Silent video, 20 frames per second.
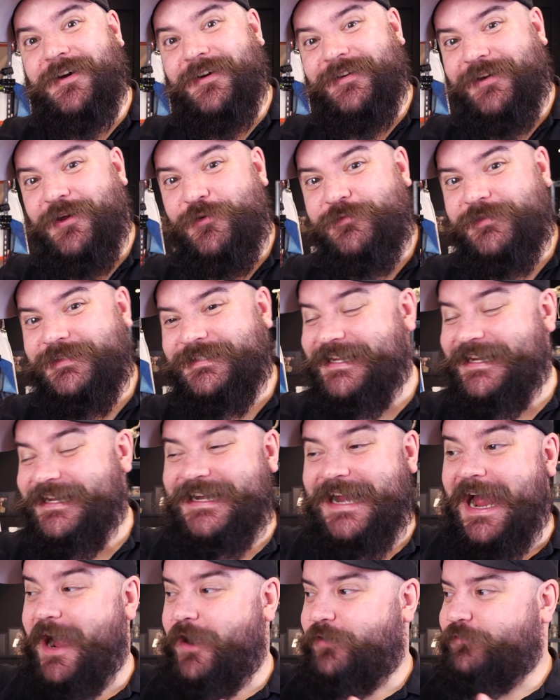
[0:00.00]
can't
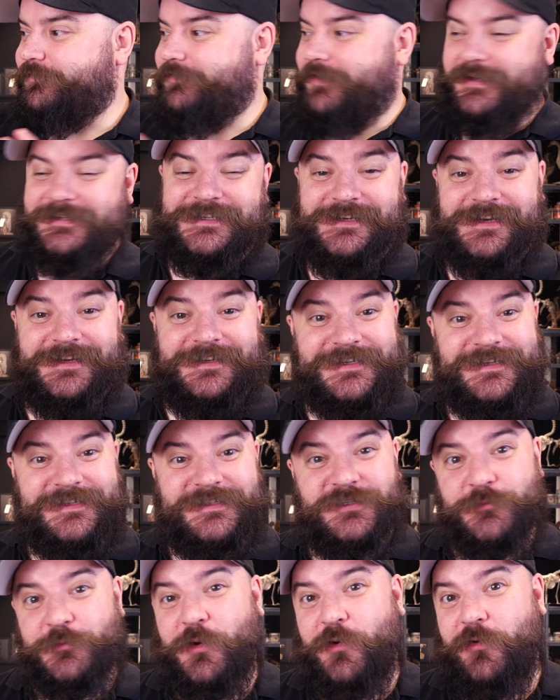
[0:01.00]
overstate how fascinating
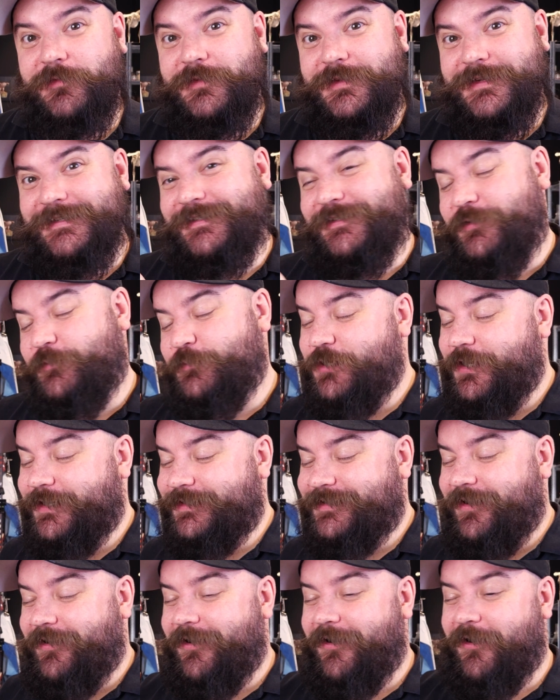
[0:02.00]
some of these
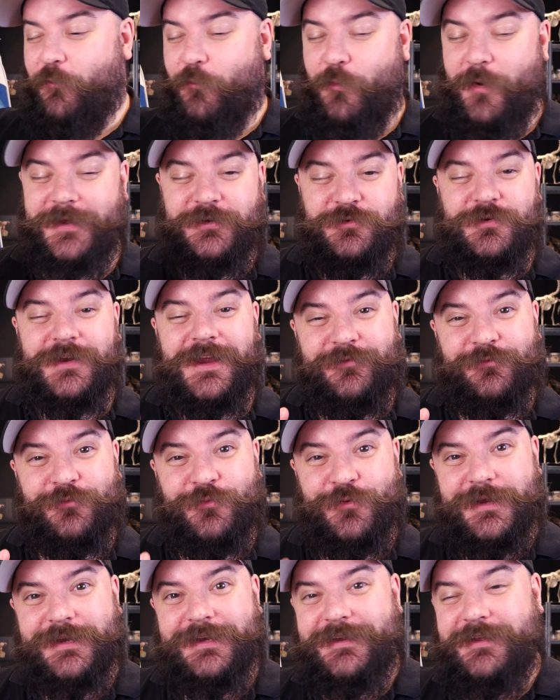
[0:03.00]
subjects are. When you get
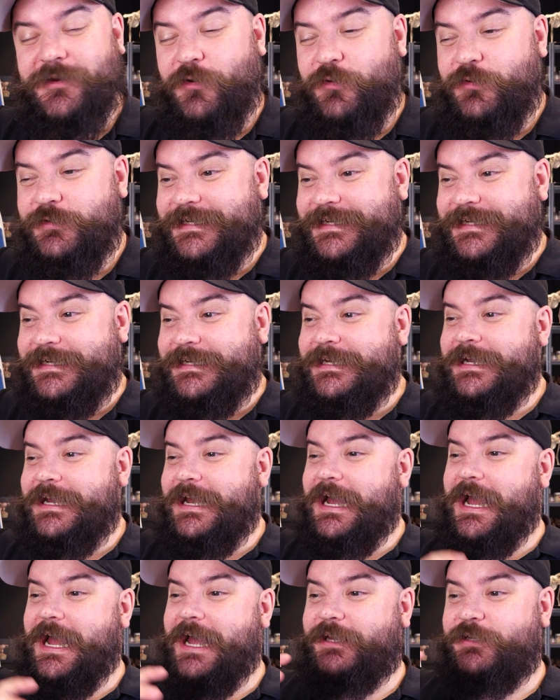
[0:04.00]
really close in,
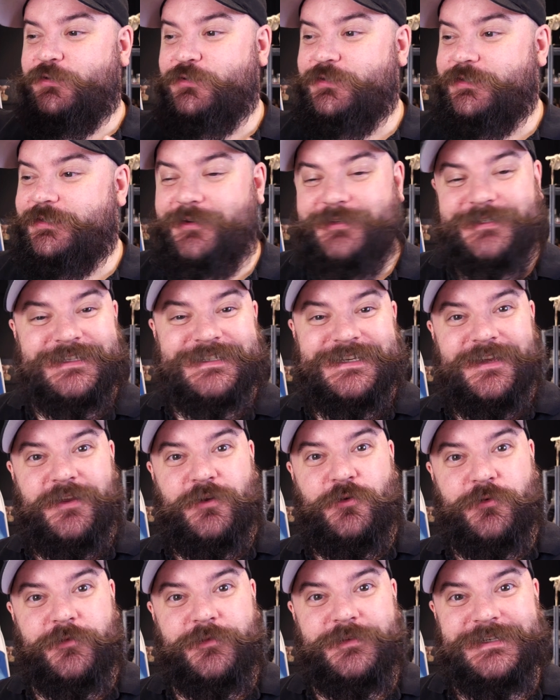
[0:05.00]
you start to see a
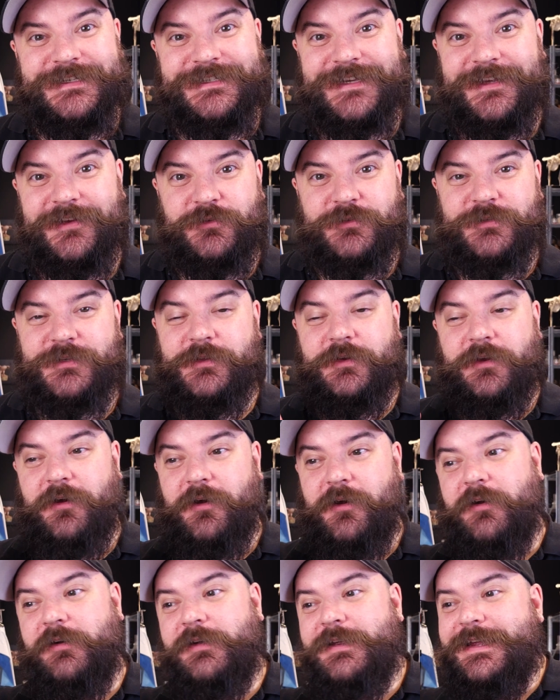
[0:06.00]
lot of details that
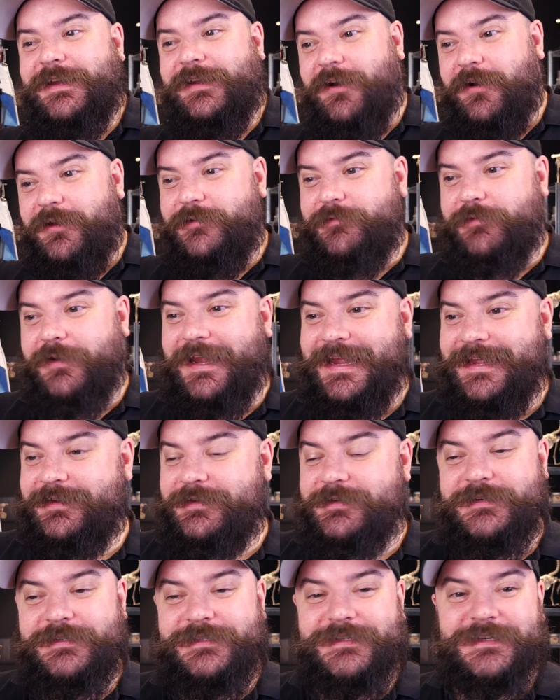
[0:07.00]
are kind of
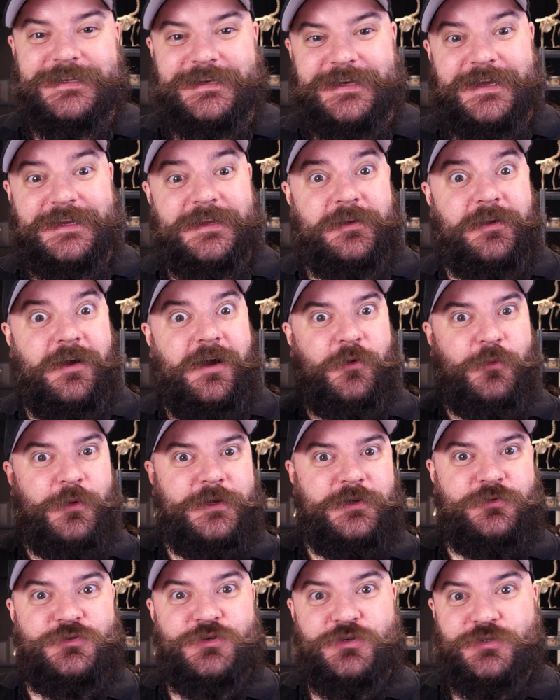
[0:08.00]
hidden to the naked eye
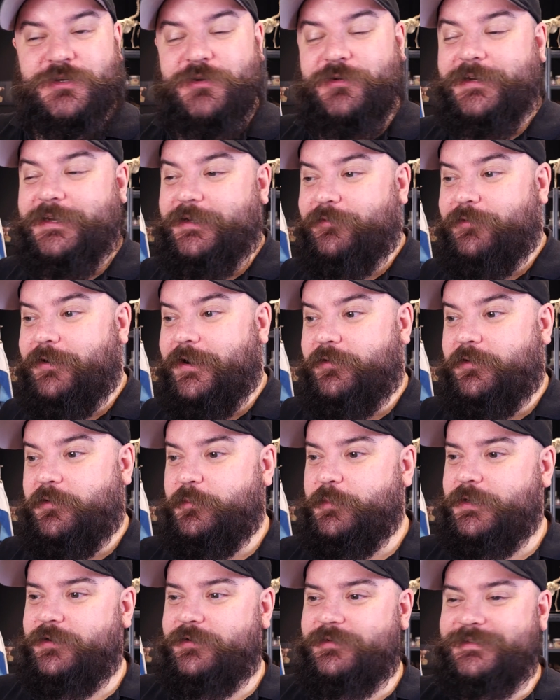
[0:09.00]
when you're just looking around
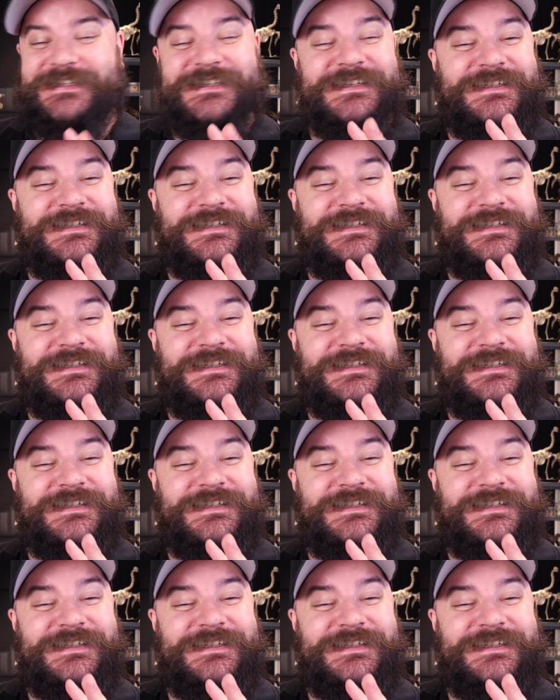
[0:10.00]
it, because